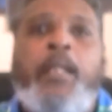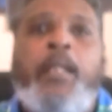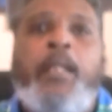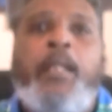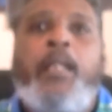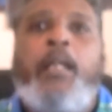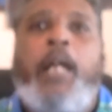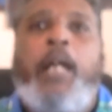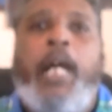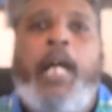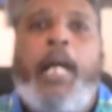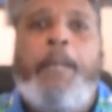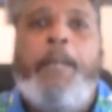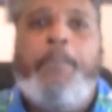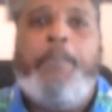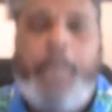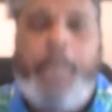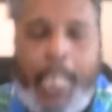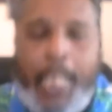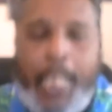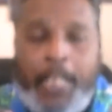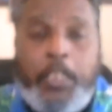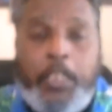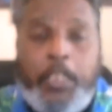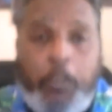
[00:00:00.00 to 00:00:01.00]
Um,
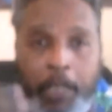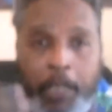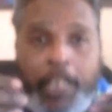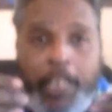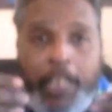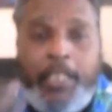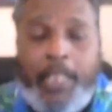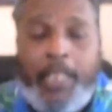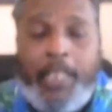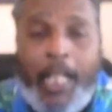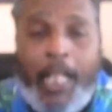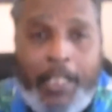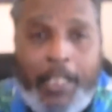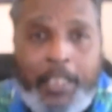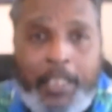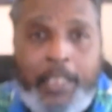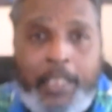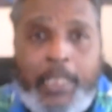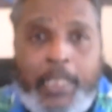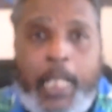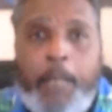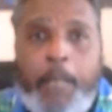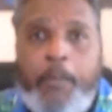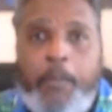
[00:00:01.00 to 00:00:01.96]
yes, there is an us and them.